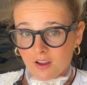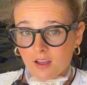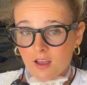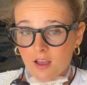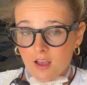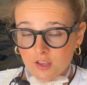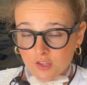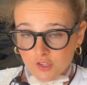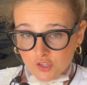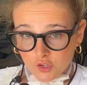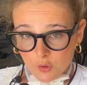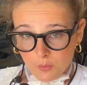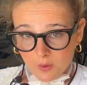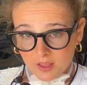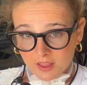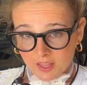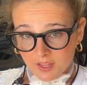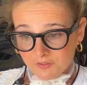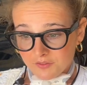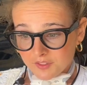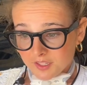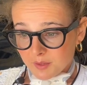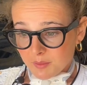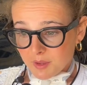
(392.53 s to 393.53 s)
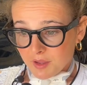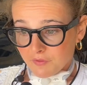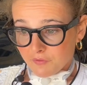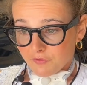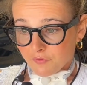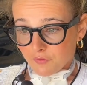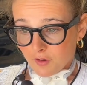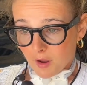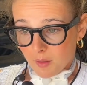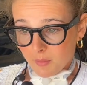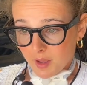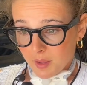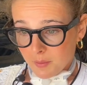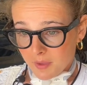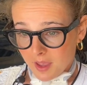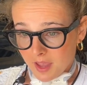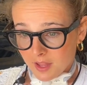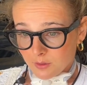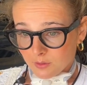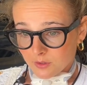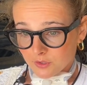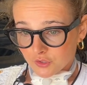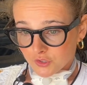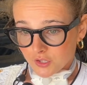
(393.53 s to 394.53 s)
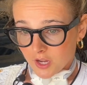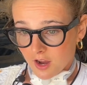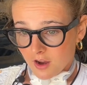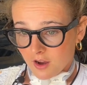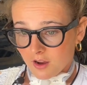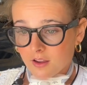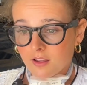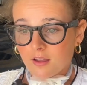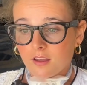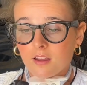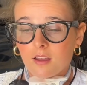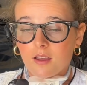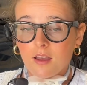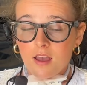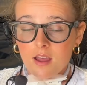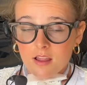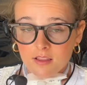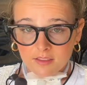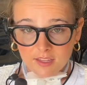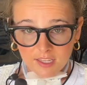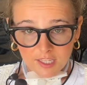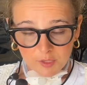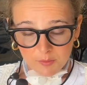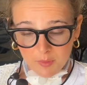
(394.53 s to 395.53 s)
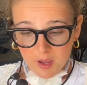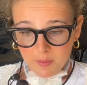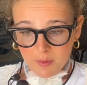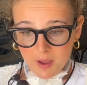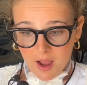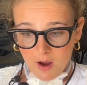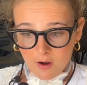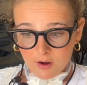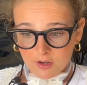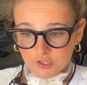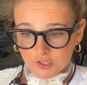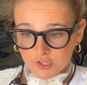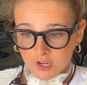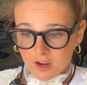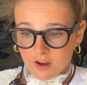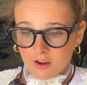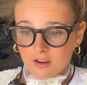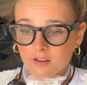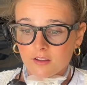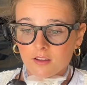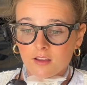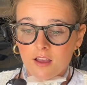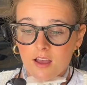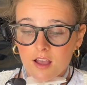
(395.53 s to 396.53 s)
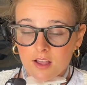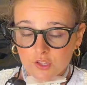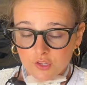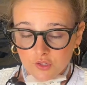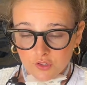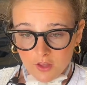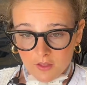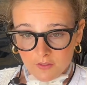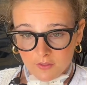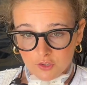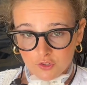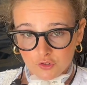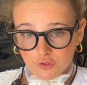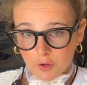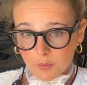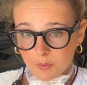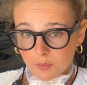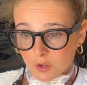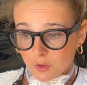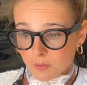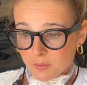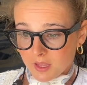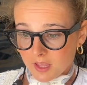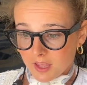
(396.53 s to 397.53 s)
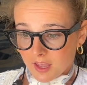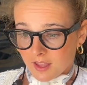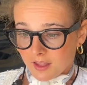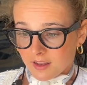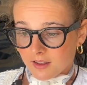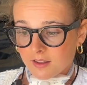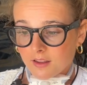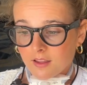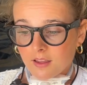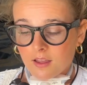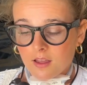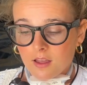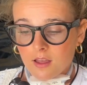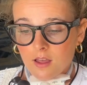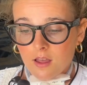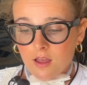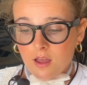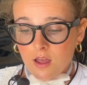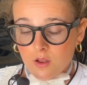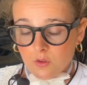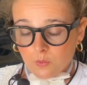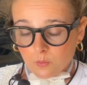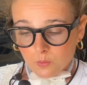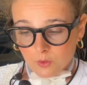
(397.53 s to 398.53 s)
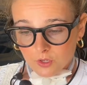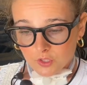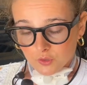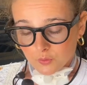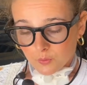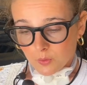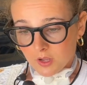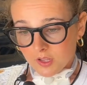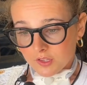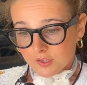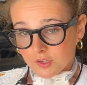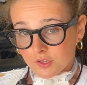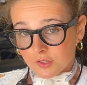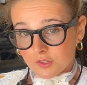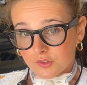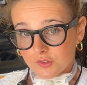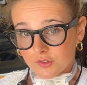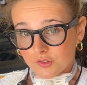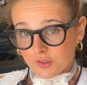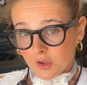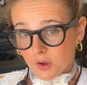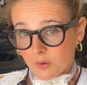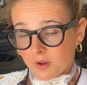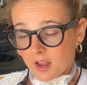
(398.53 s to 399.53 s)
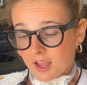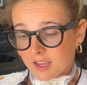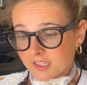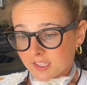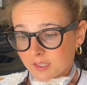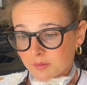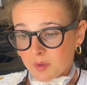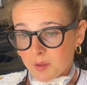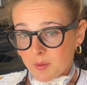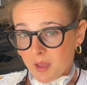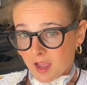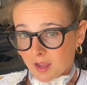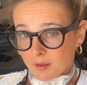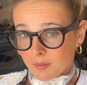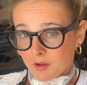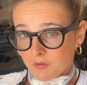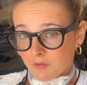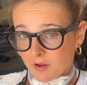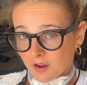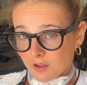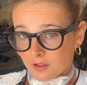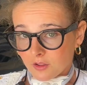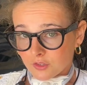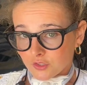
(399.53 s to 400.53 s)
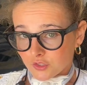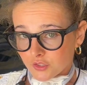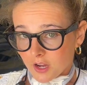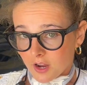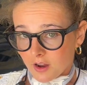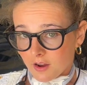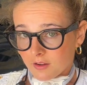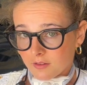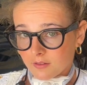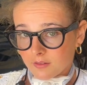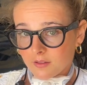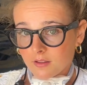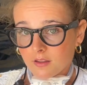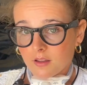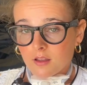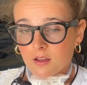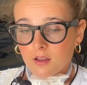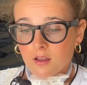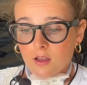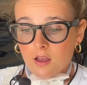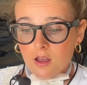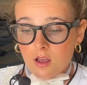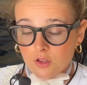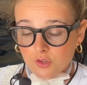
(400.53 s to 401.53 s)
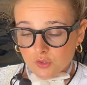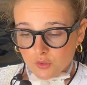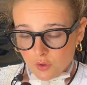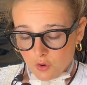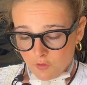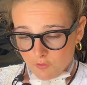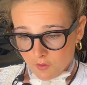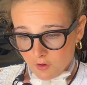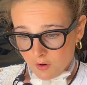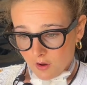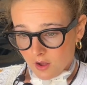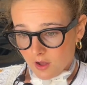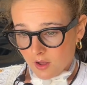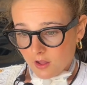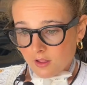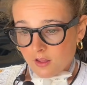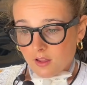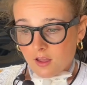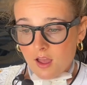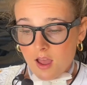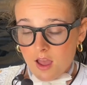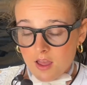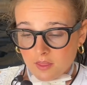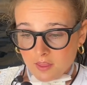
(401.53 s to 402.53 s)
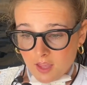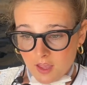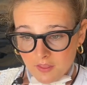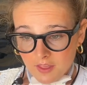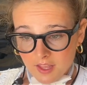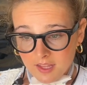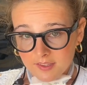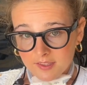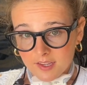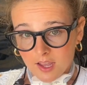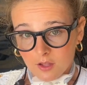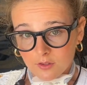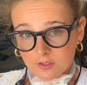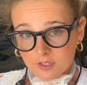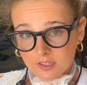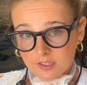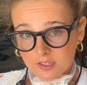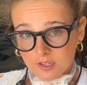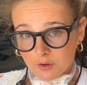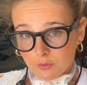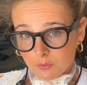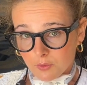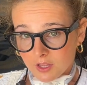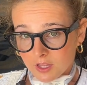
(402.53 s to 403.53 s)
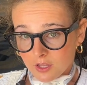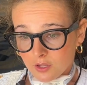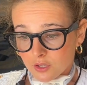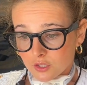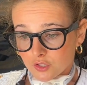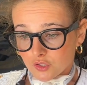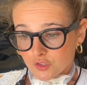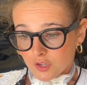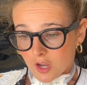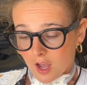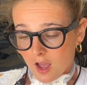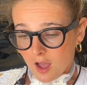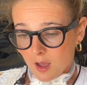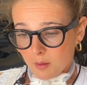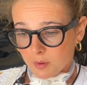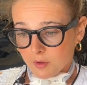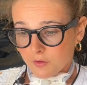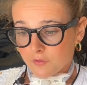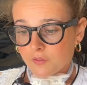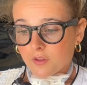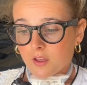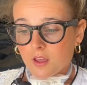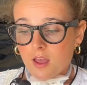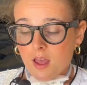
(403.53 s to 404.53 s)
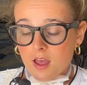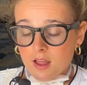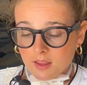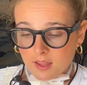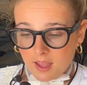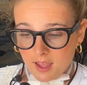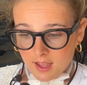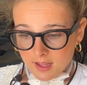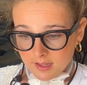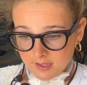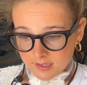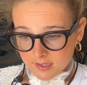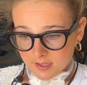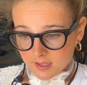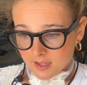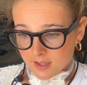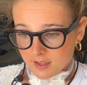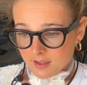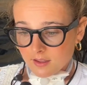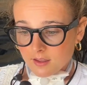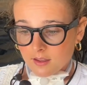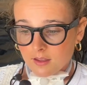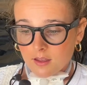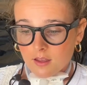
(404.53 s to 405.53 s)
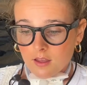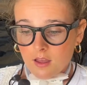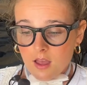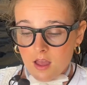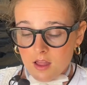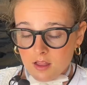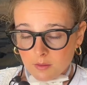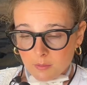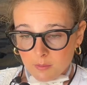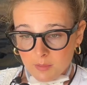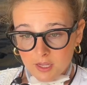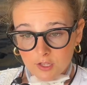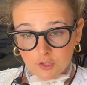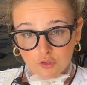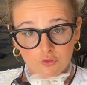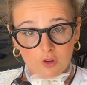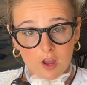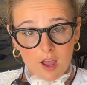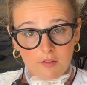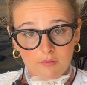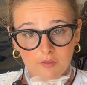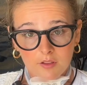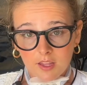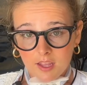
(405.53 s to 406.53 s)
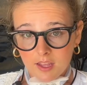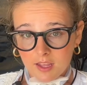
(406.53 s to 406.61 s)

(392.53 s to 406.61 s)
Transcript: So we lifted me from my manual chair into my power chair so that the trip could begin, which was so nice to be back in my regular chair. So overall, I think Delta did a really good job of handling me traveling.